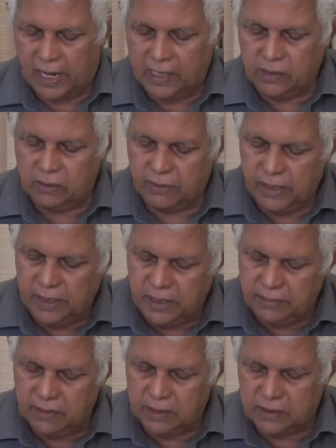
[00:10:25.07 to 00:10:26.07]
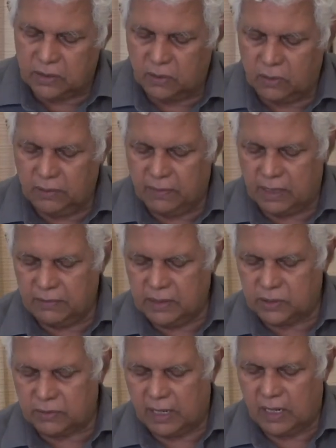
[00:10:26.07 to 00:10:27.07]
and your Redeemer is the Holy One of
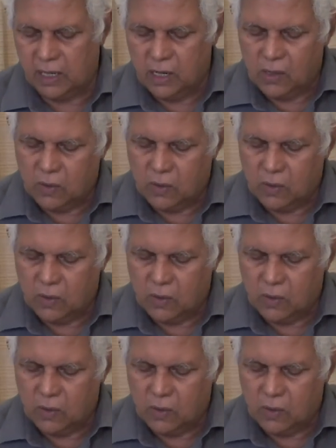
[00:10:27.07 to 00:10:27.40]
Israel,